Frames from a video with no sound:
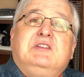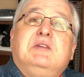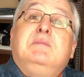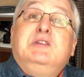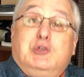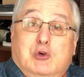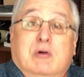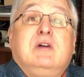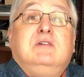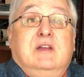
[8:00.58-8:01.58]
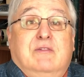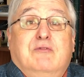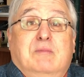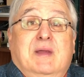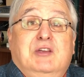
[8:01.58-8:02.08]
some historical
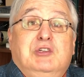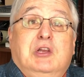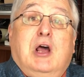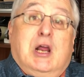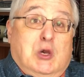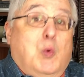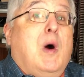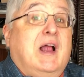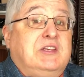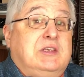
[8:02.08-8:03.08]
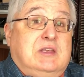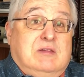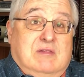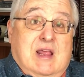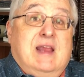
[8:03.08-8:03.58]
information on a watch
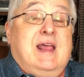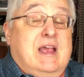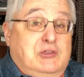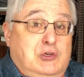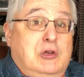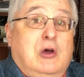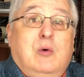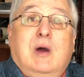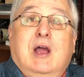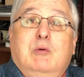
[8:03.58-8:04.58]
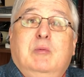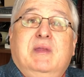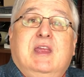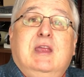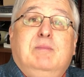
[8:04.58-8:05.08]
that, as you know, I will
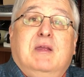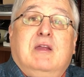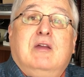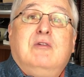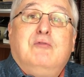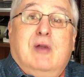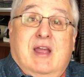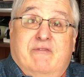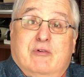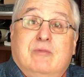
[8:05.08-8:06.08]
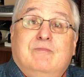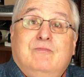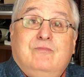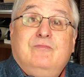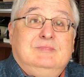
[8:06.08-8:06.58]
be keeping forever.
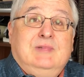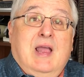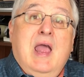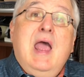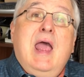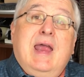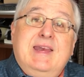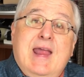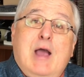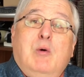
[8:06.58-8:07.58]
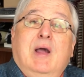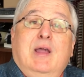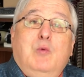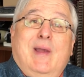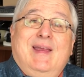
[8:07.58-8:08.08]
And now
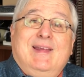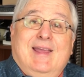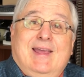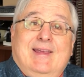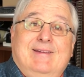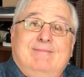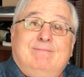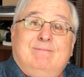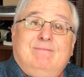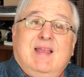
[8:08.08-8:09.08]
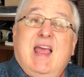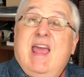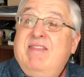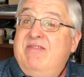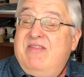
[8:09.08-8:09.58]
I wait again
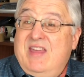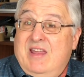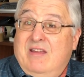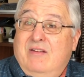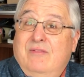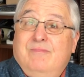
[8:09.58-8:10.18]
and think.